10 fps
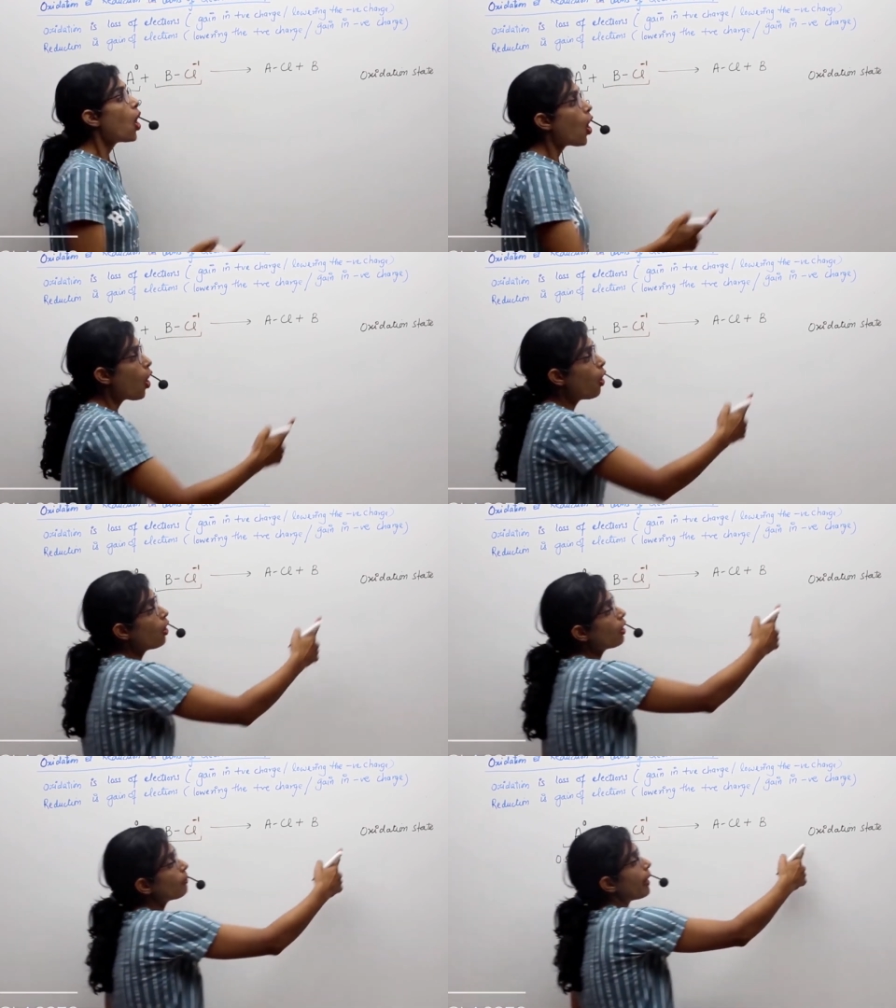
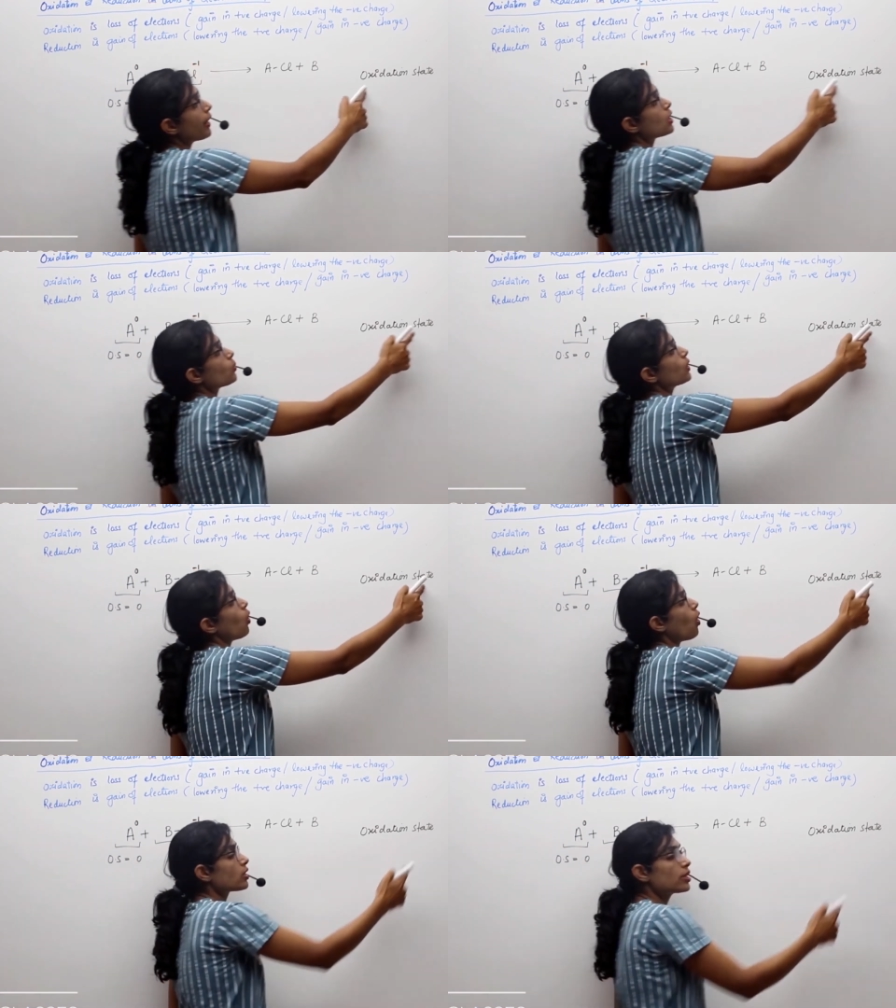or -1
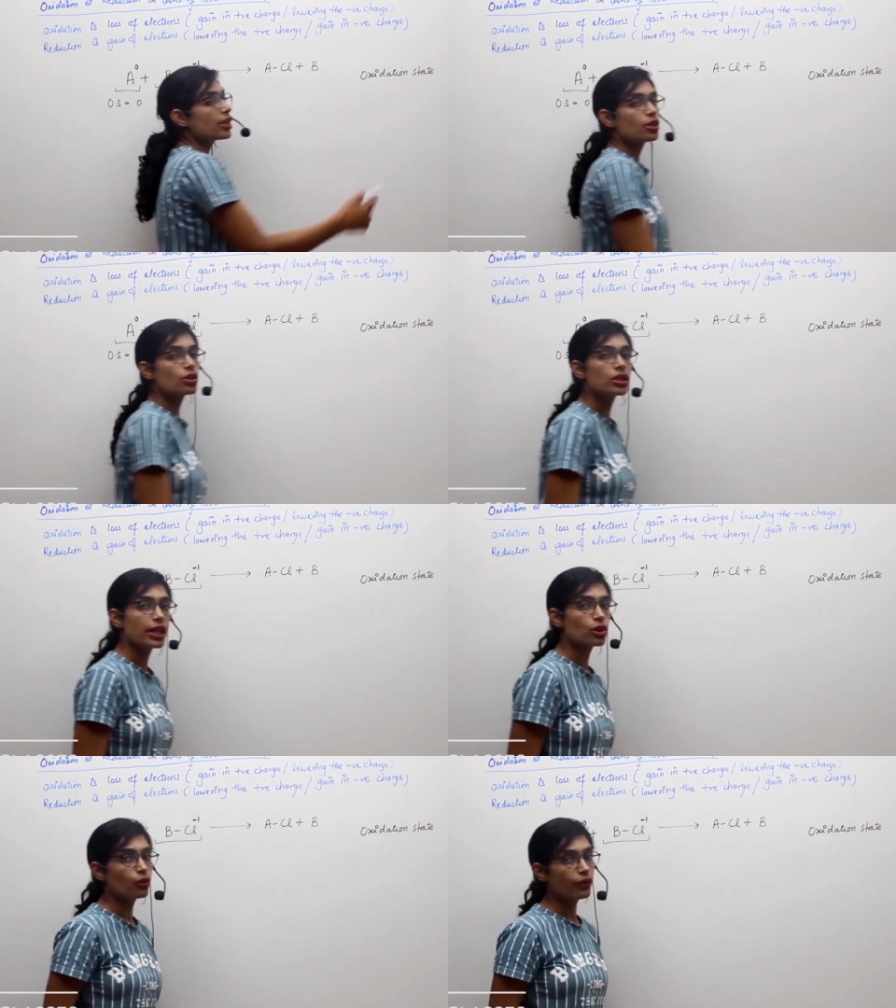oxidation
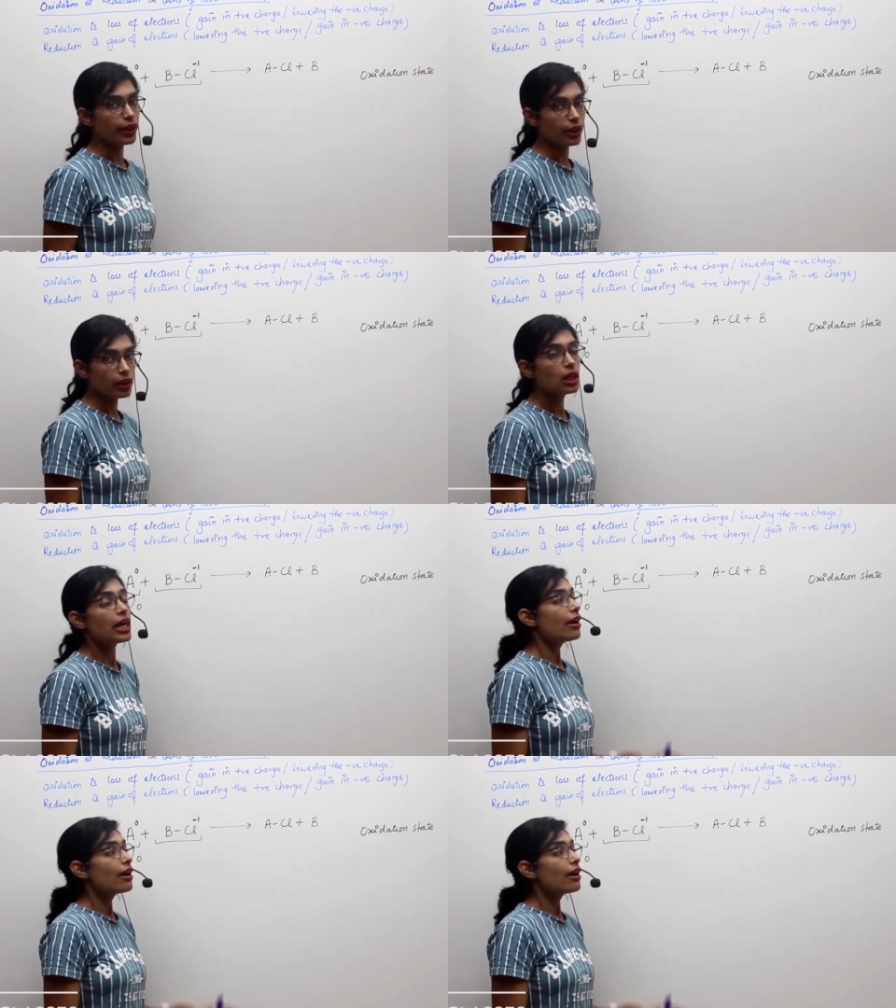state over here.